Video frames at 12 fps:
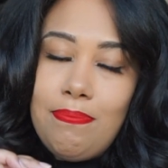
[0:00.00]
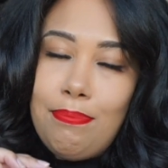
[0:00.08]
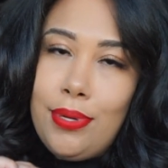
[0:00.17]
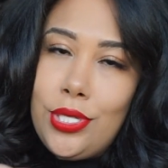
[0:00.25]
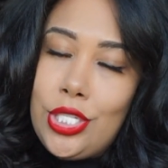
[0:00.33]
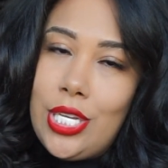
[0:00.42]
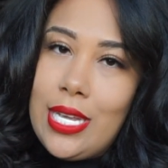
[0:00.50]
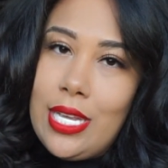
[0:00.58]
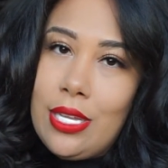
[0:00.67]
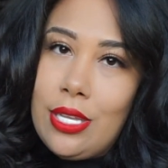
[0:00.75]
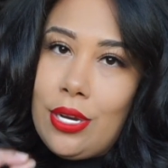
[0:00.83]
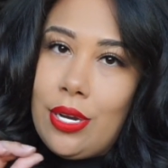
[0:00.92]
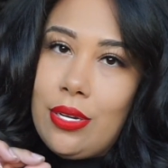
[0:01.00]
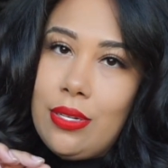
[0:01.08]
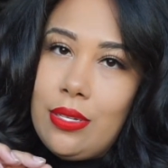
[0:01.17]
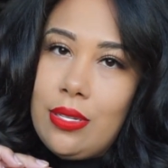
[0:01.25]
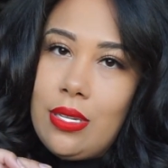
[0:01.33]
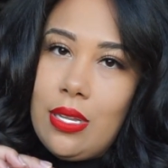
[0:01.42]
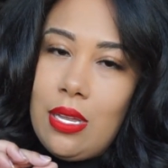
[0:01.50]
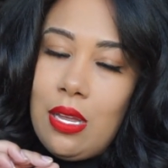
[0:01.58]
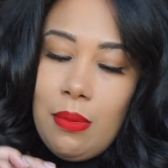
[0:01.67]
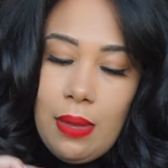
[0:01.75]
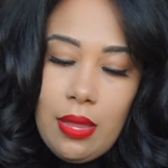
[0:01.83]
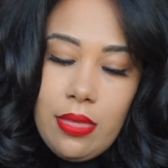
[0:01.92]
particular
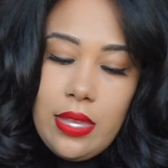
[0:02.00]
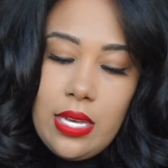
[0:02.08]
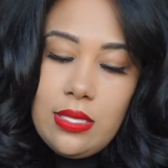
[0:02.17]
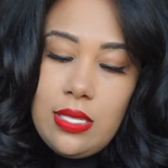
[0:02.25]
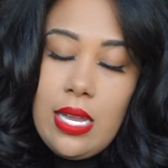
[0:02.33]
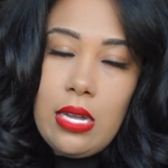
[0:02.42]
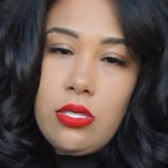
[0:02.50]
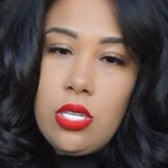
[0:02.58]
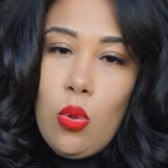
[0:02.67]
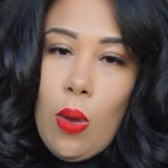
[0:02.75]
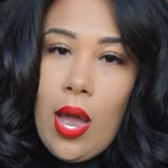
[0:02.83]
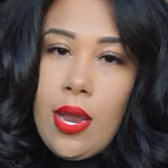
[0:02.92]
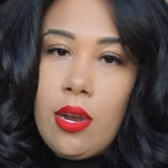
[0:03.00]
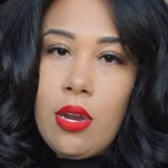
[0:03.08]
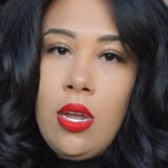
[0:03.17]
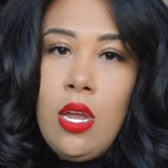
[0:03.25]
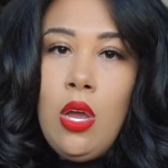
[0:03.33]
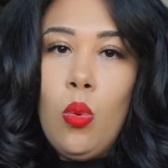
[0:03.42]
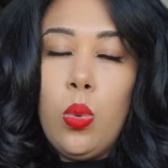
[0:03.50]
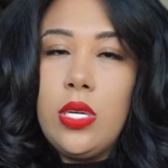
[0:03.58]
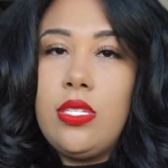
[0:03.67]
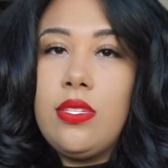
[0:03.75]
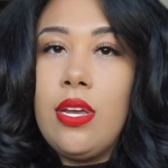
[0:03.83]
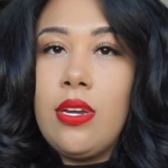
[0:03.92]
about things down to the wire,
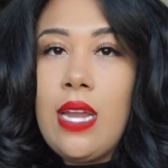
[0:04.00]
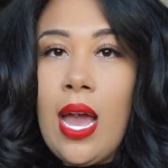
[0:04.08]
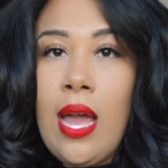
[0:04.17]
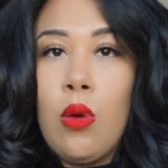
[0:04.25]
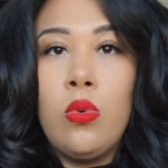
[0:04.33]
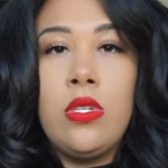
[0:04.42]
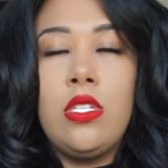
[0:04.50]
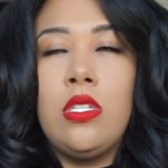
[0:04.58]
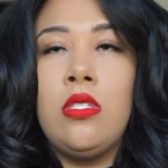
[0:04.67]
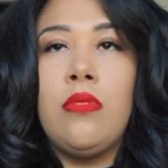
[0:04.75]
which they're not, which is